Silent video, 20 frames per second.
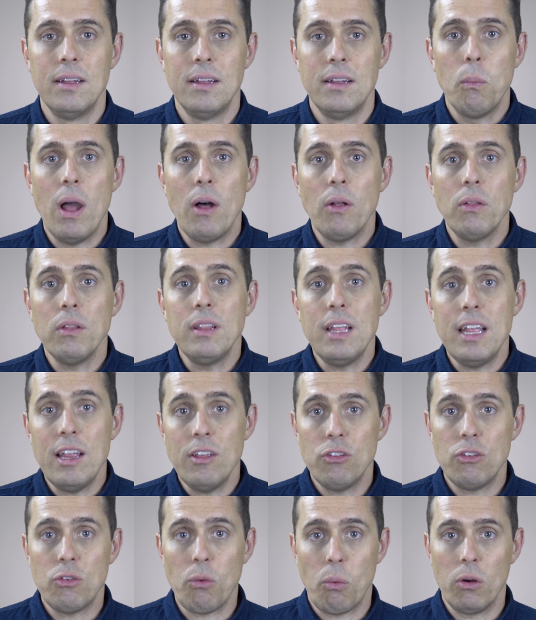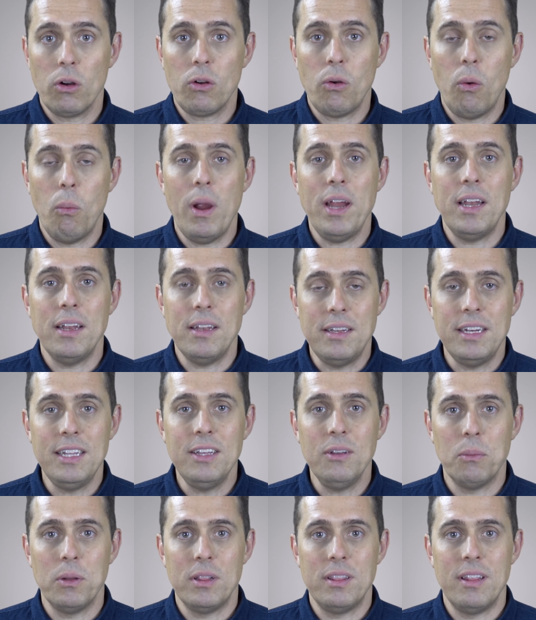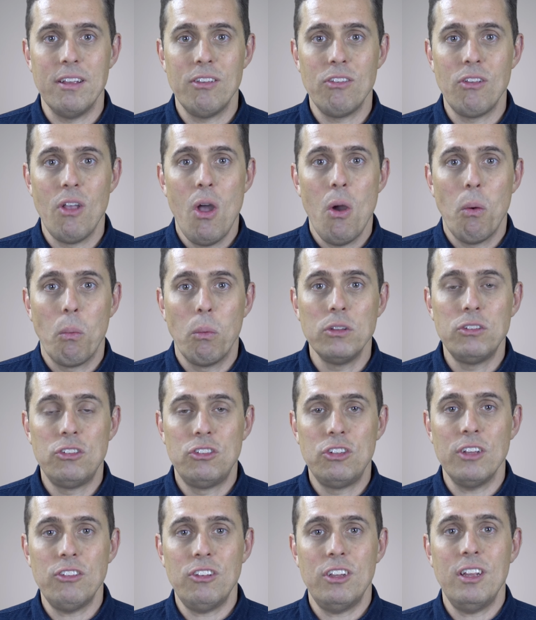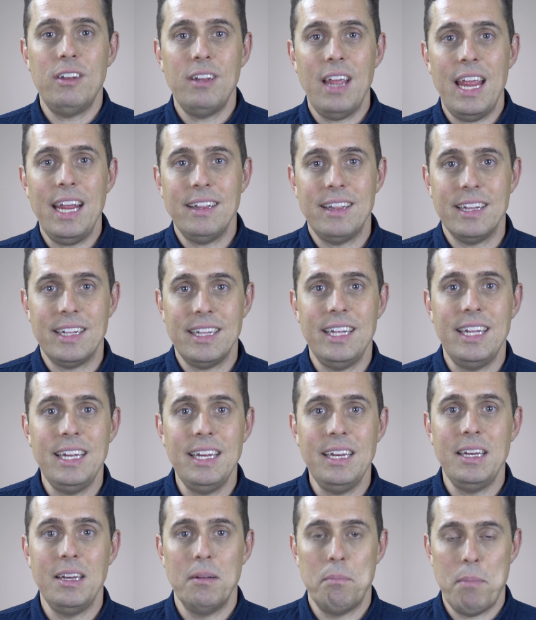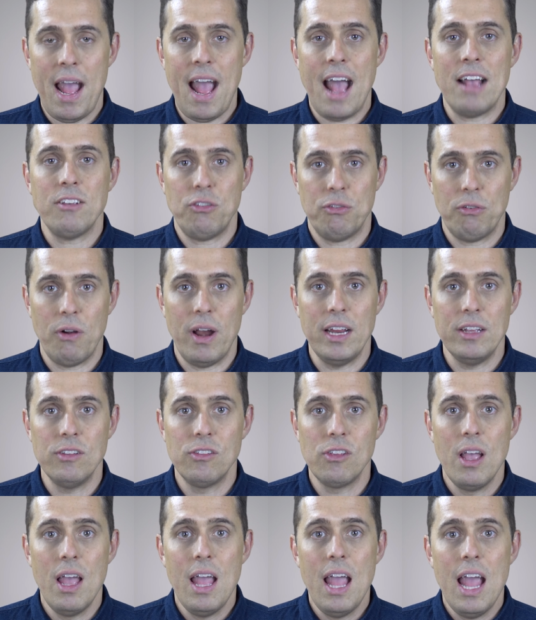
Well, the historical way to deal with this was just to take the key passphrase